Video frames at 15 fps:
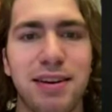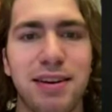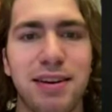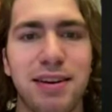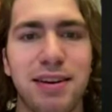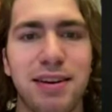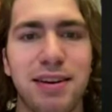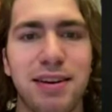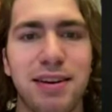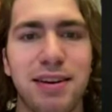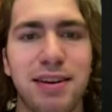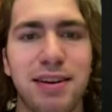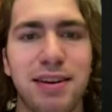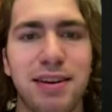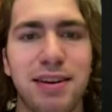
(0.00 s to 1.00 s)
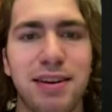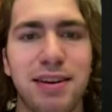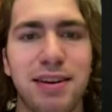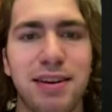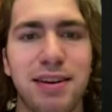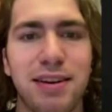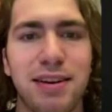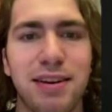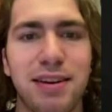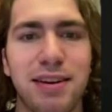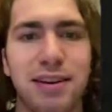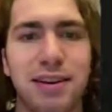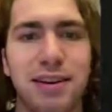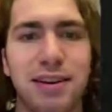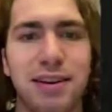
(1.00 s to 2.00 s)

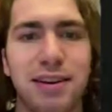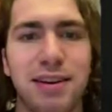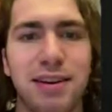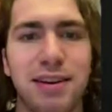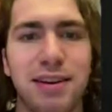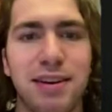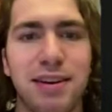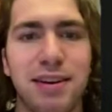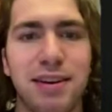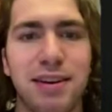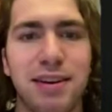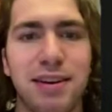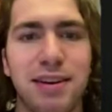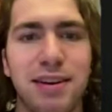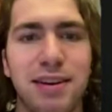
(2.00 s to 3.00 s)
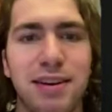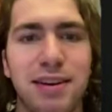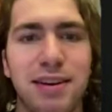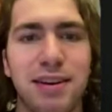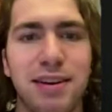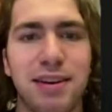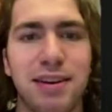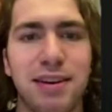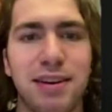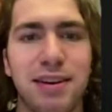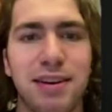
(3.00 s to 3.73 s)
[no speech]